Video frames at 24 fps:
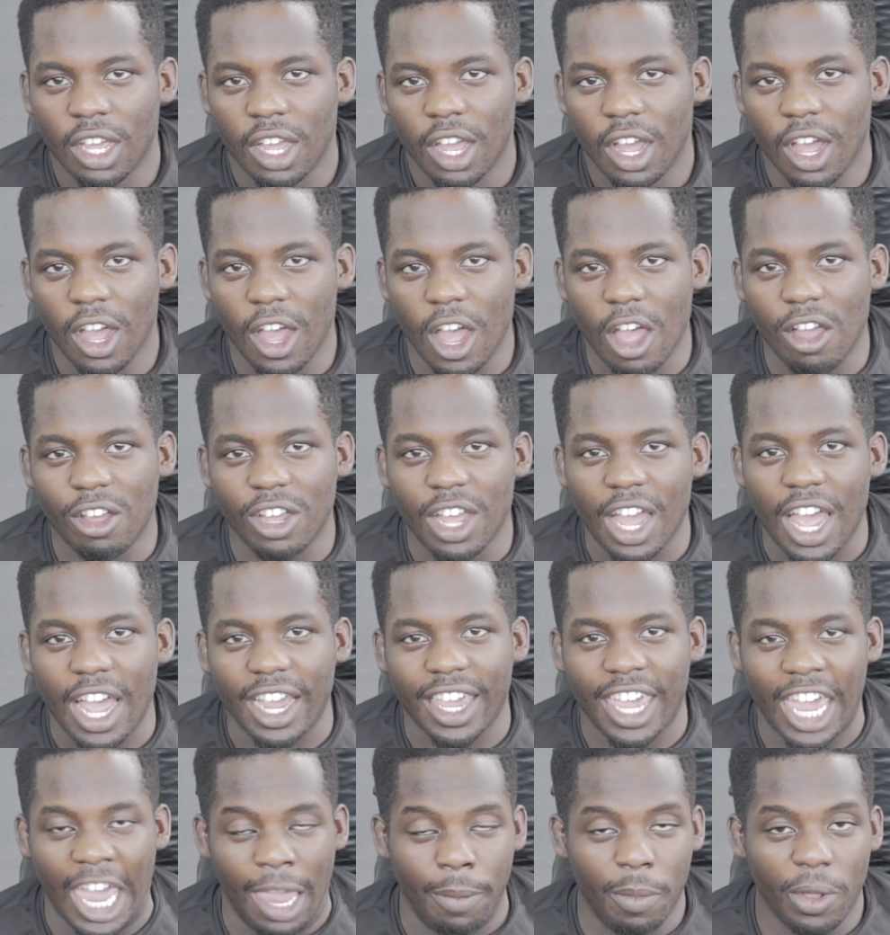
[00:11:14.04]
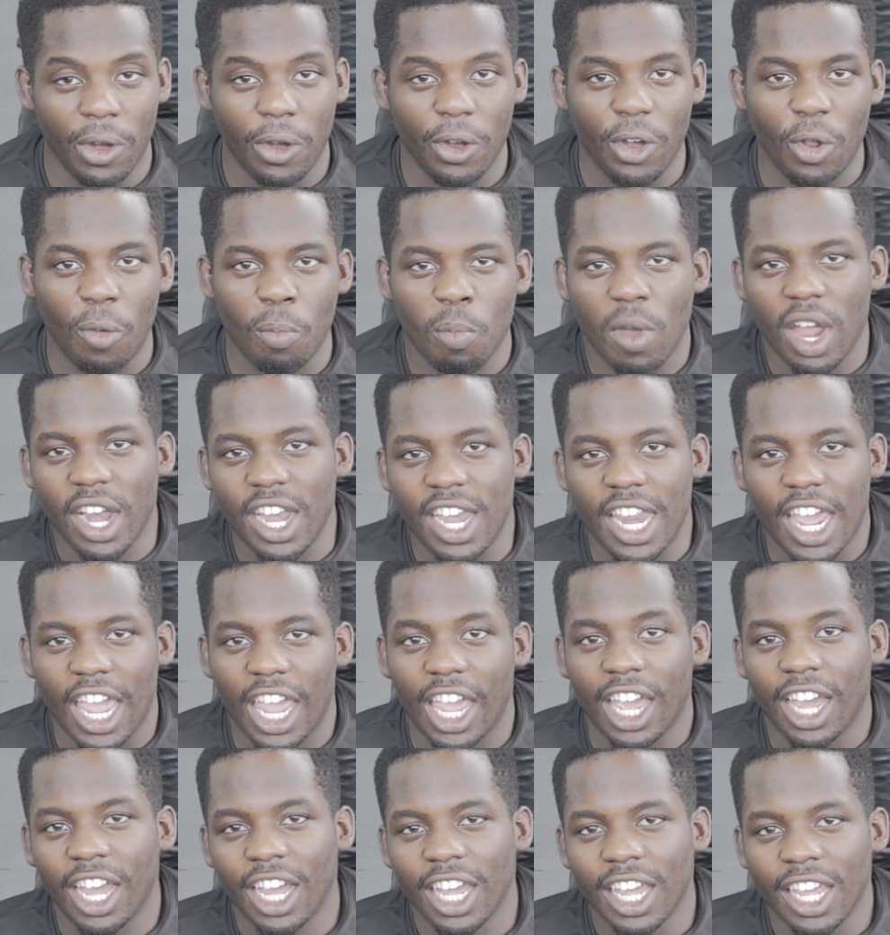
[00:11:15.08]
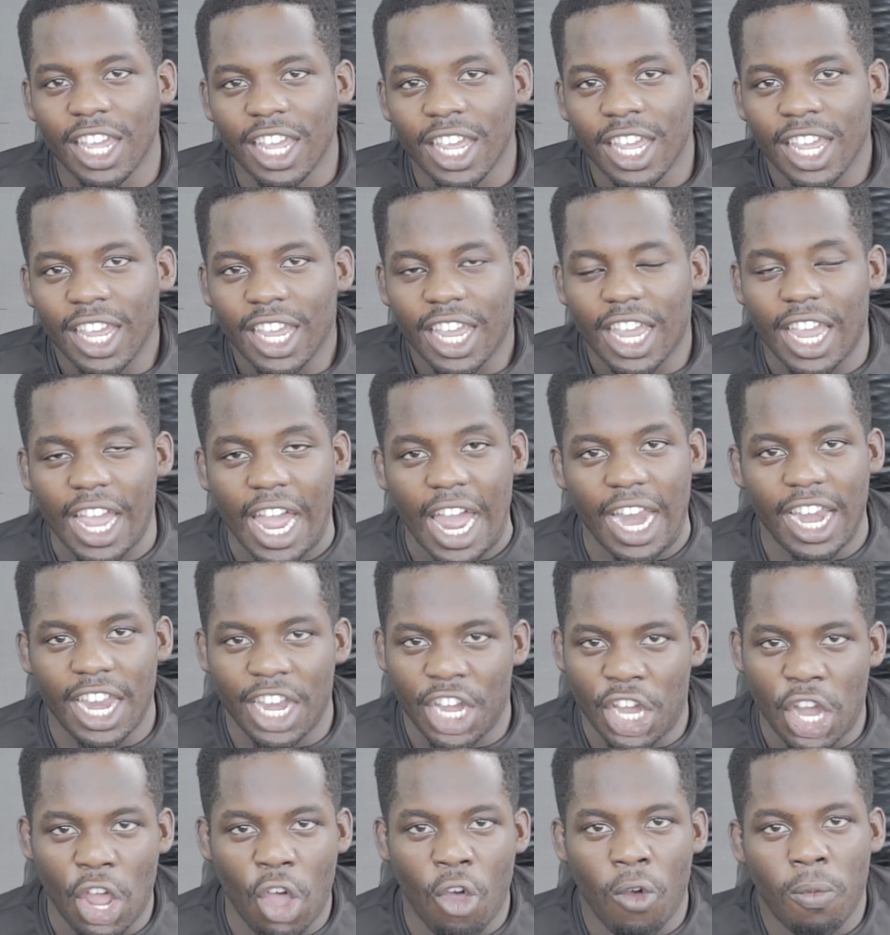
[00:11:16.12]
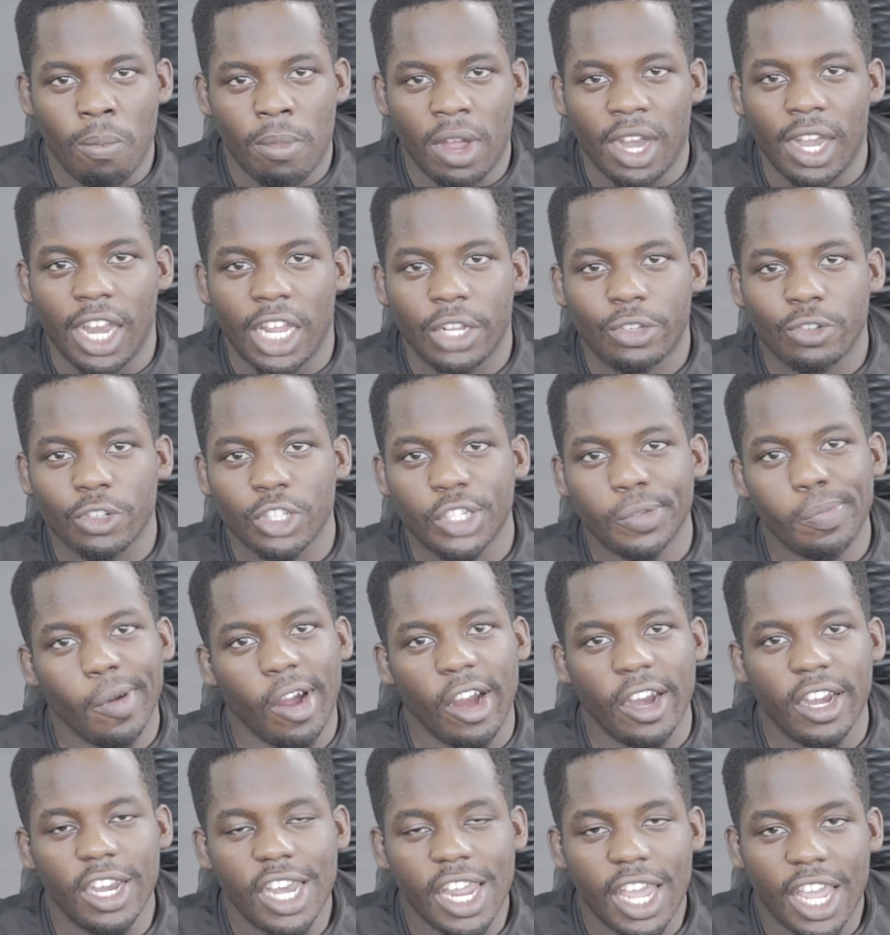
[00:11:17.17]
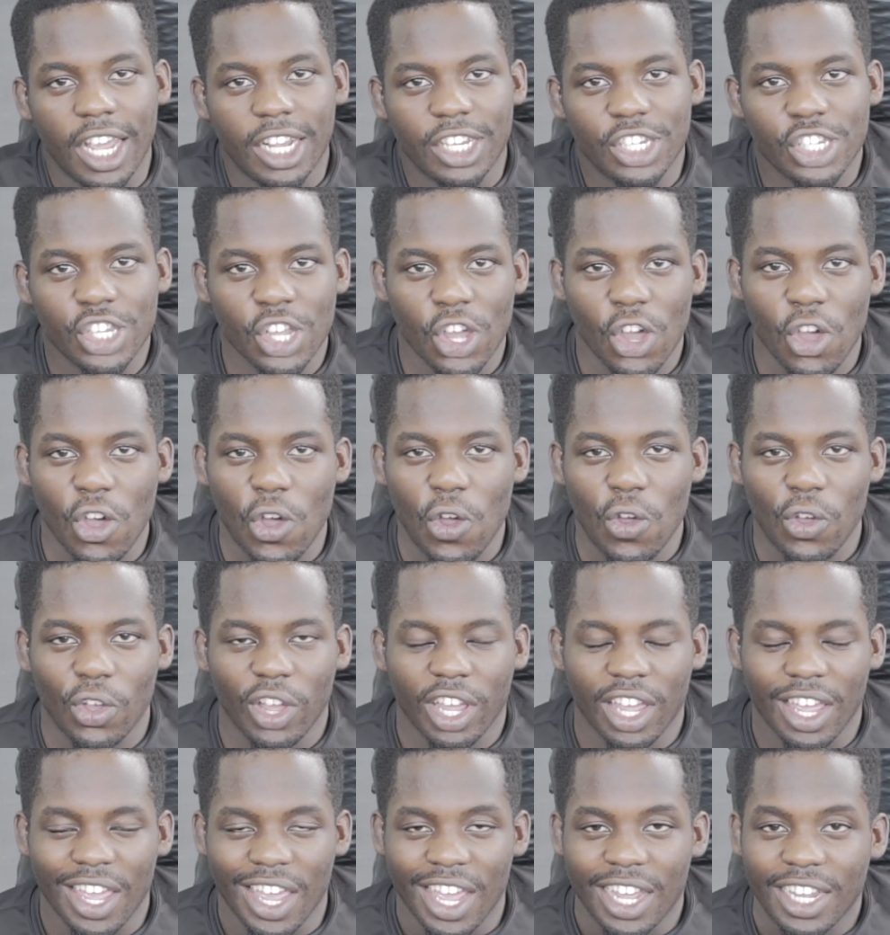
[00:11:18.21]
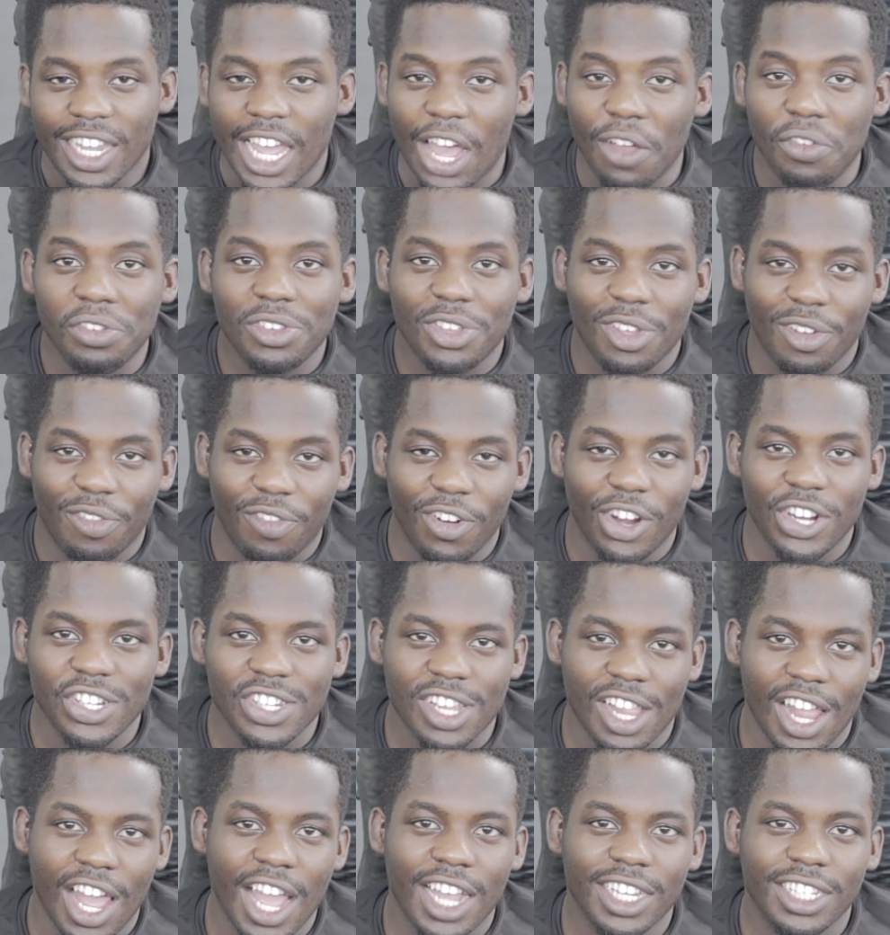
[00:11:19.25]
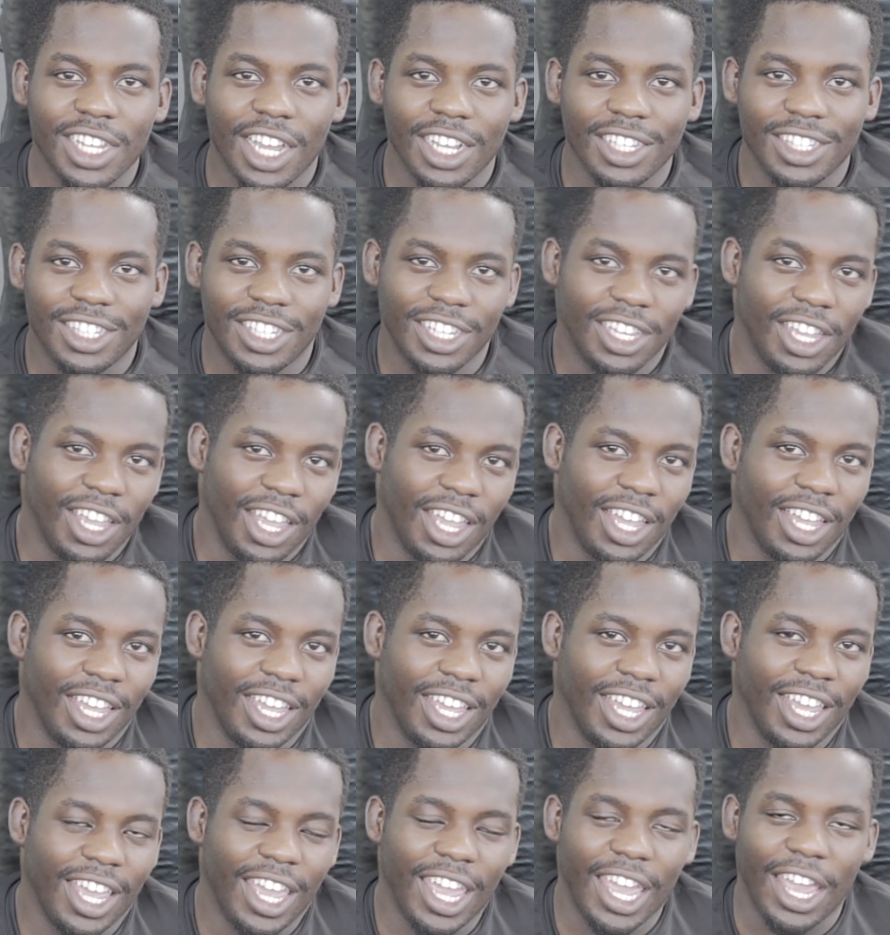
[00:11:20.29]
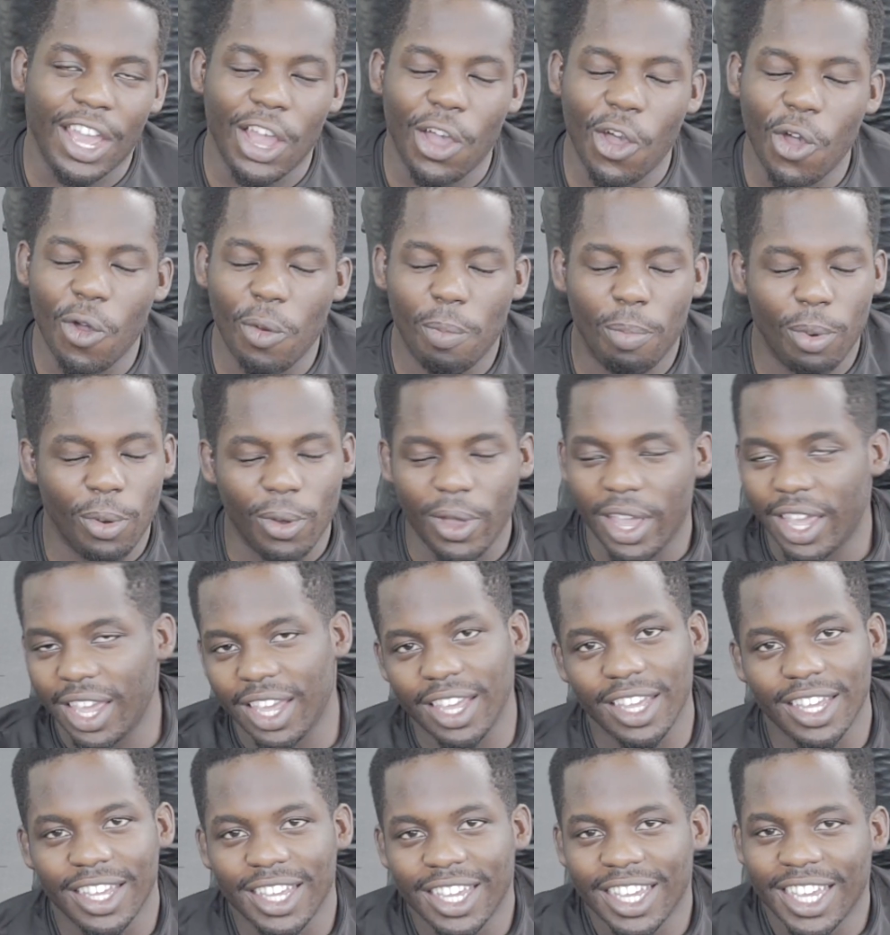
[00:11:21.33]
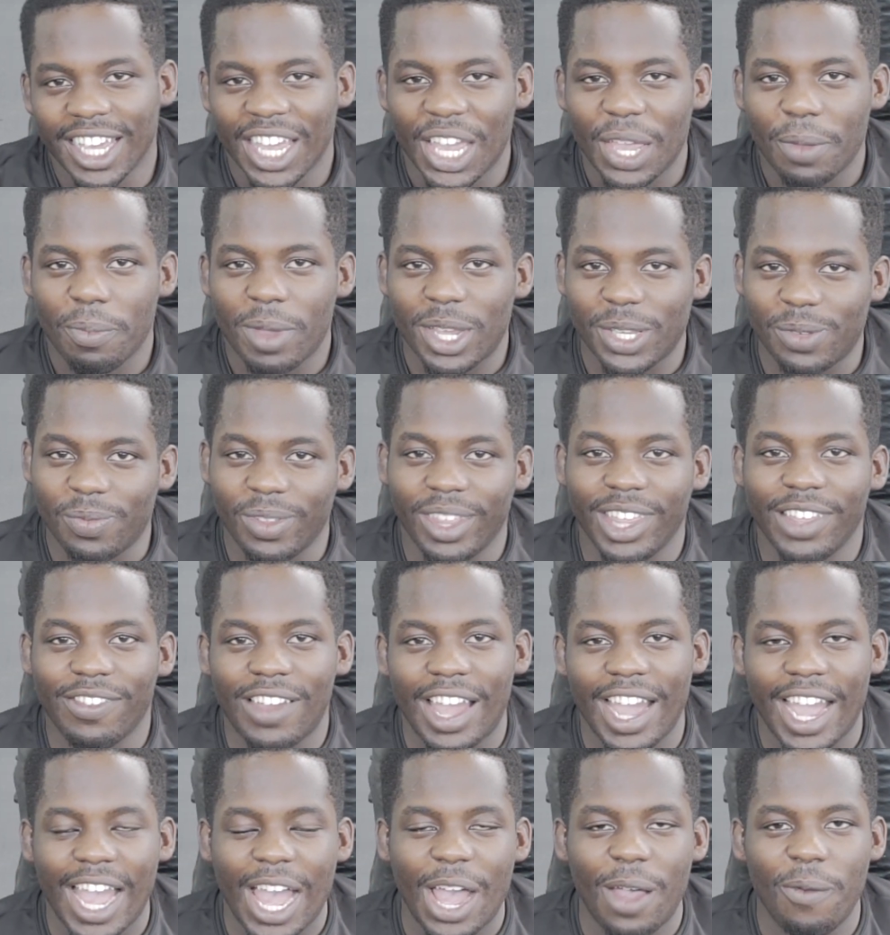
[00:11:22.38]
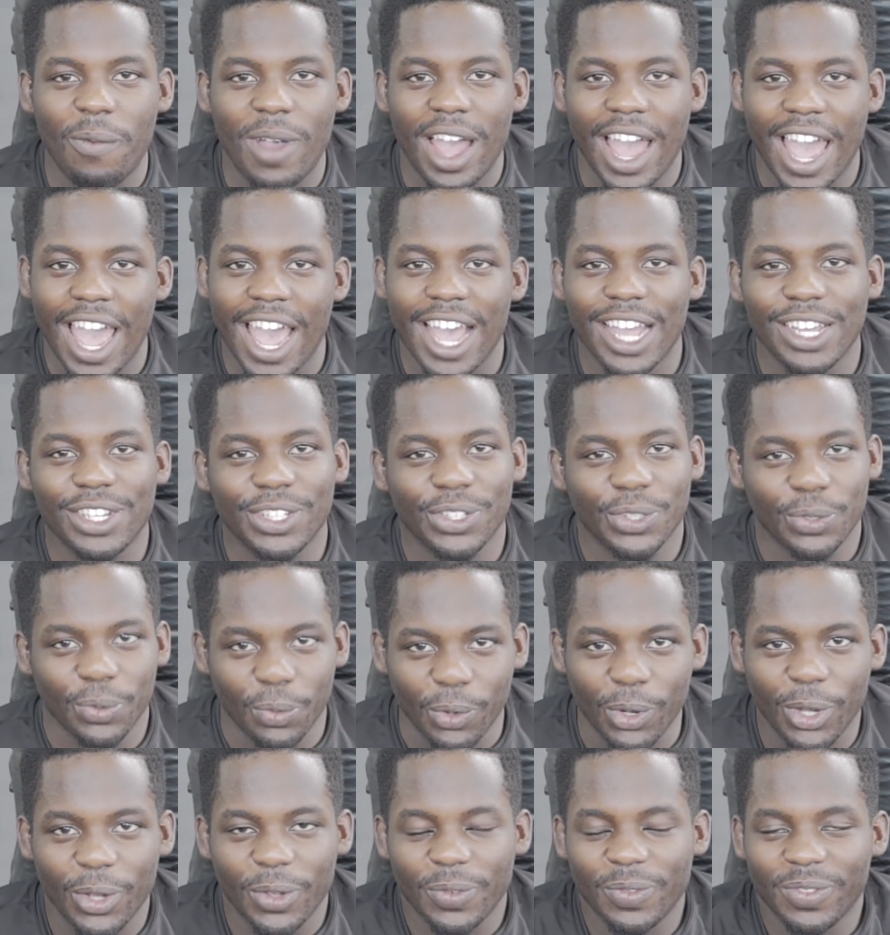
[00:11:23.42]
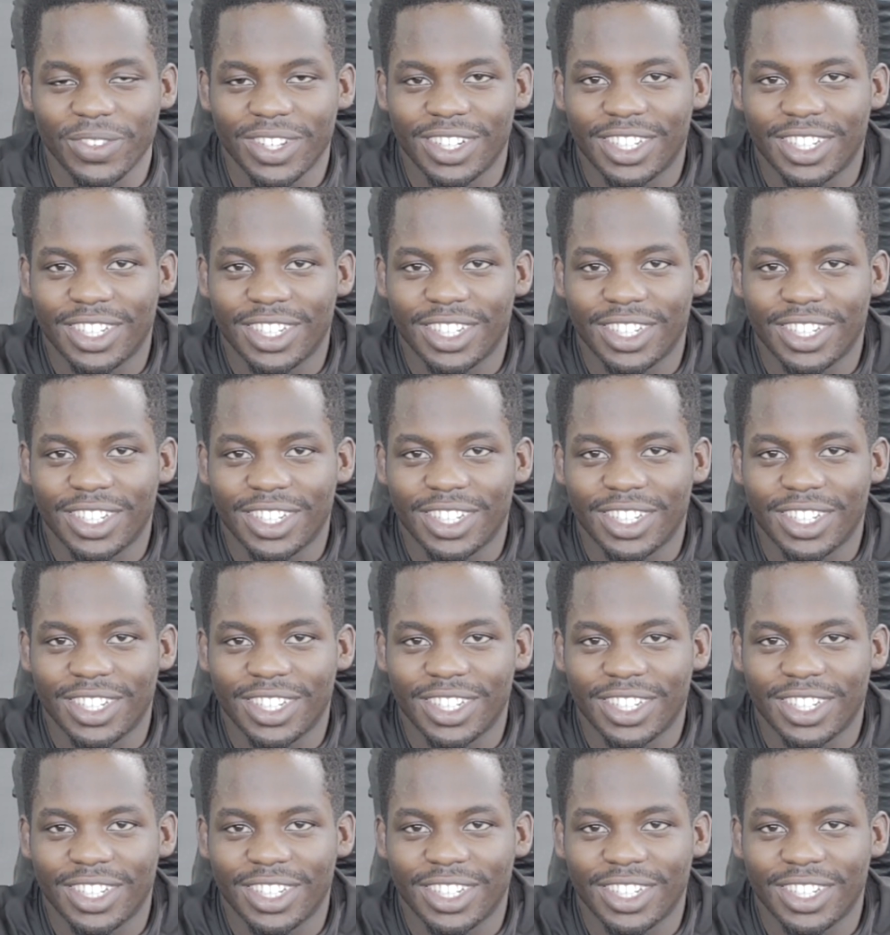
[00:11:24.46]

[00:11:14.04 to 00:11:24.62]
I came in on a Monday, and I didn't know Mondays was spar day. So that was the first class I took. And oh boy, best believe I got my ass whooped.